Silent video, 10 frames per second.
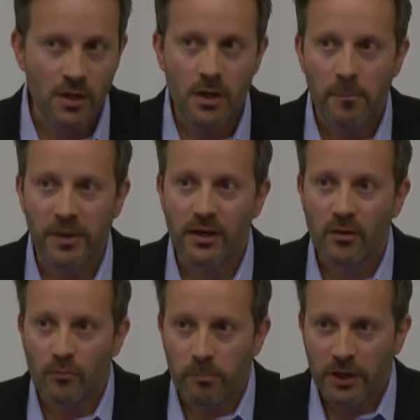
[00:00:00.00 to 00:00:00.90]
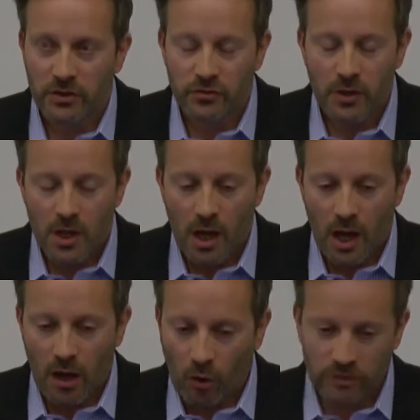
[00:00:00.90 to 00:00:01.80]
but
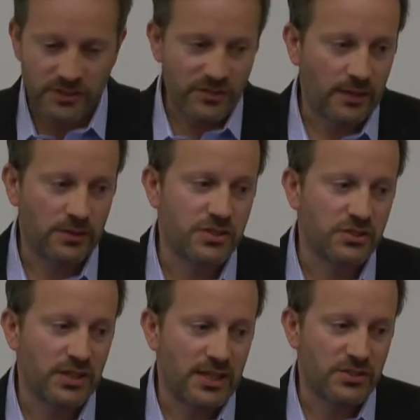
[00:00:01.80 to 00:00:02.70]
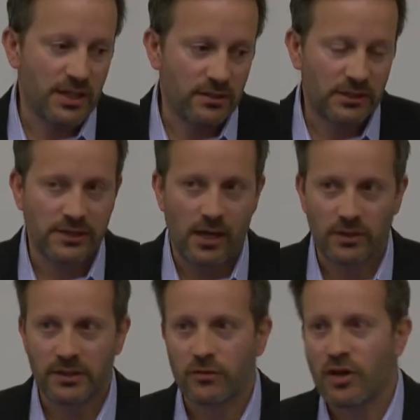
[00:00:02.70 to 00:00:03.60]
all the intelligence is in the cloud.
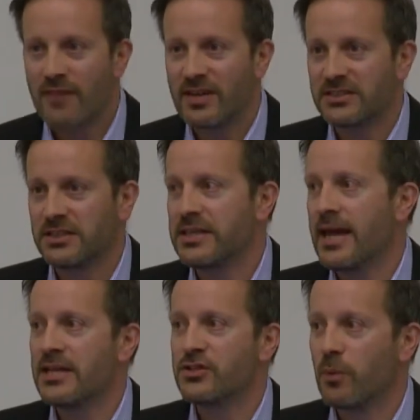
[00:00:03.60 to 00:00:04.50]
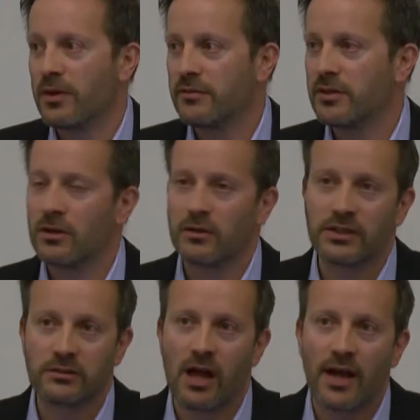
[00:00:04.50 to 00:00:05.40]
And then you have SDKs, whether they are
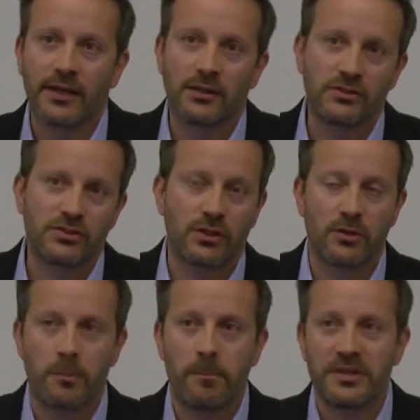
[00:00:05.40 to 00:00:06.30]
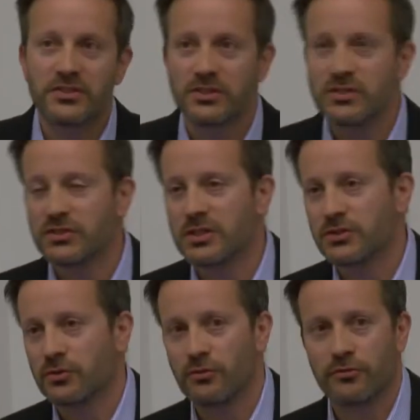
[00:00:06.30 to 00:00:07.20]
clients or businesses
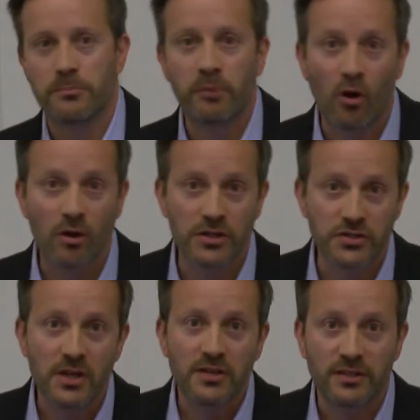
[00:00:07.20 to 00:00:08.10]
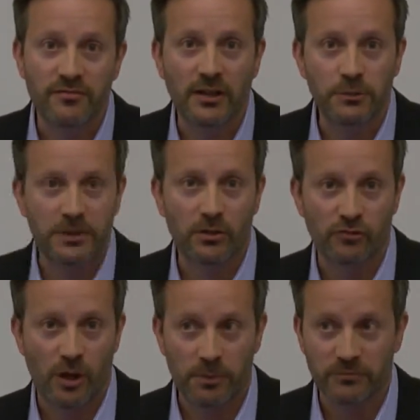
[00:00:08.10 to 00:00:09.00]
or third parties developing on
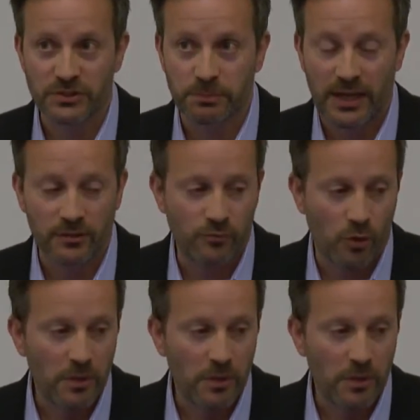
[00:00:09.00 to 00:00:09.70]
top of this platform.